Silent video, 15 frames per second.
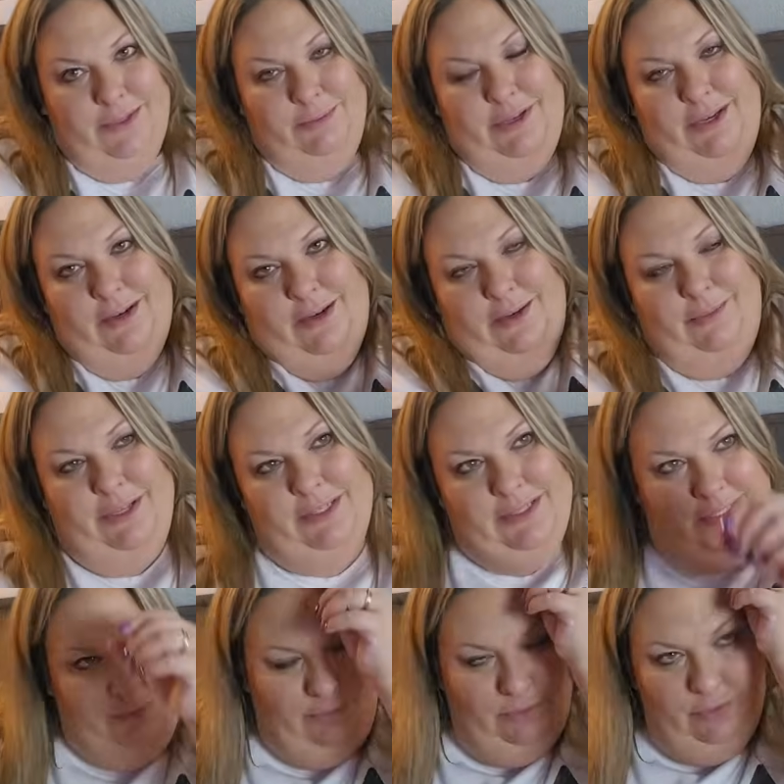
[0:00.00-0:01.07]
in my comments,
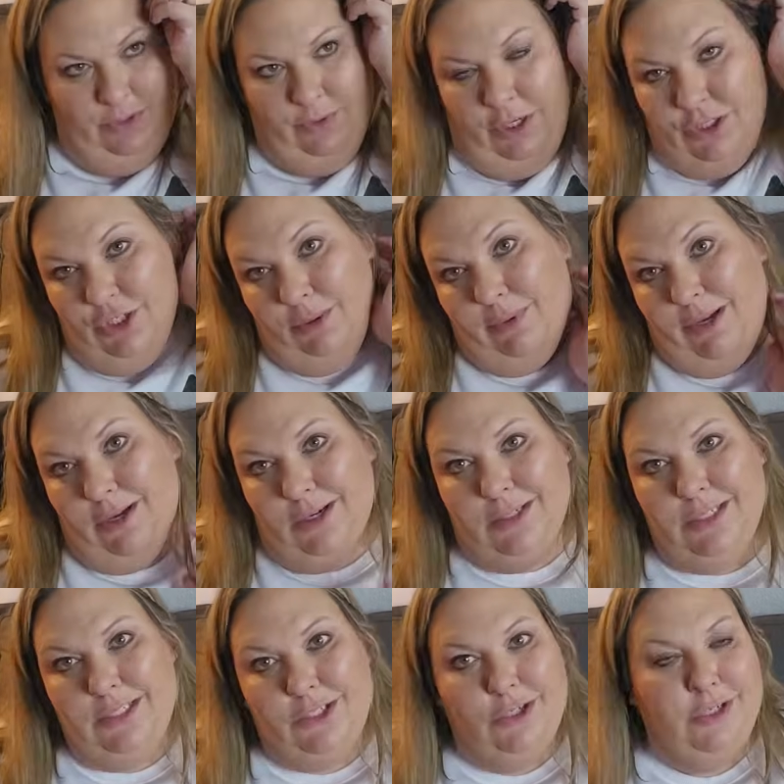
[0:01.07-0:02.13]
someone was watching my
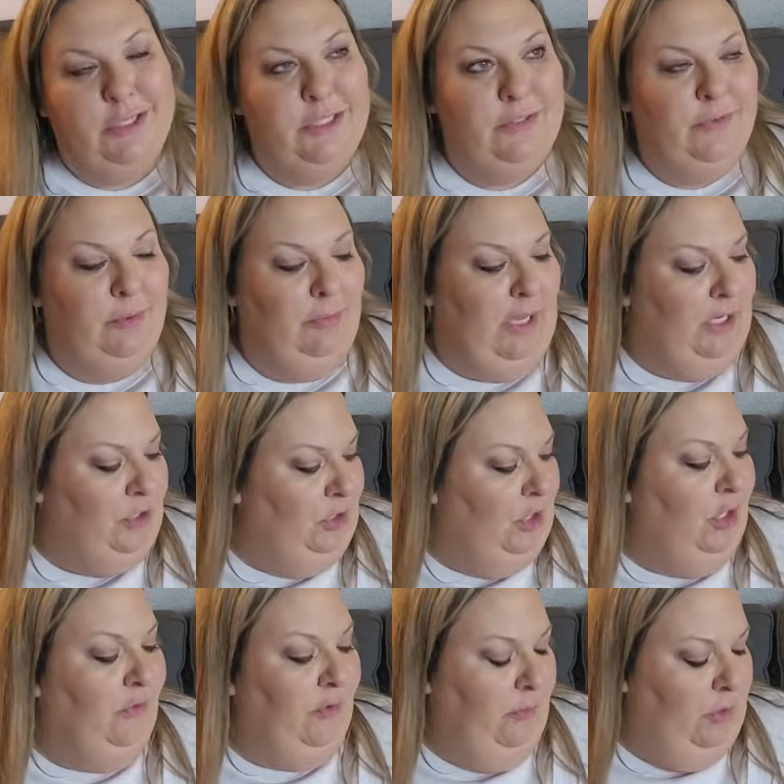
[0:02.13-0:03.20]
Haunted Circus from last
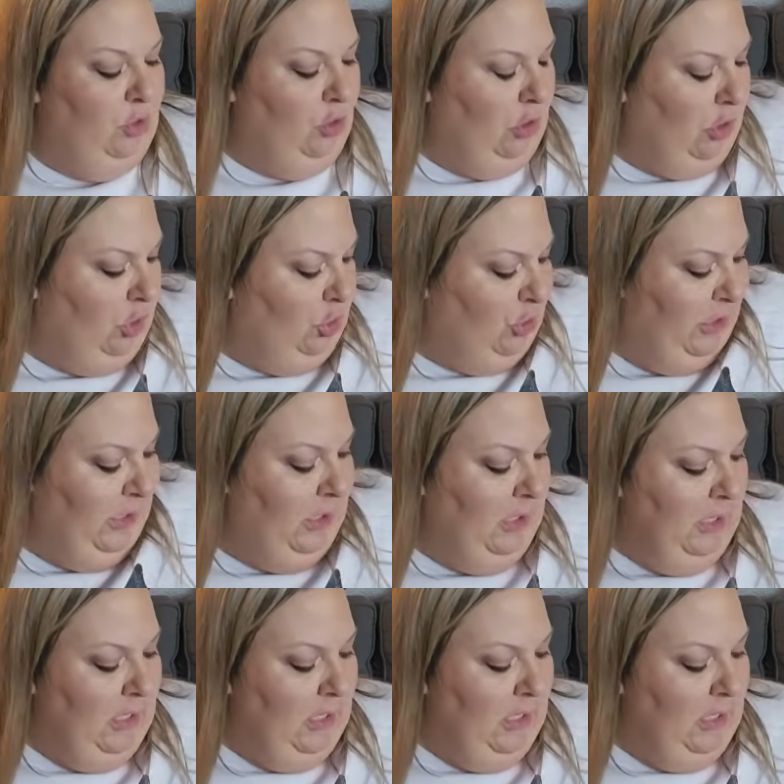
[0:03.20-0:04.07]
year from the trunk or treat.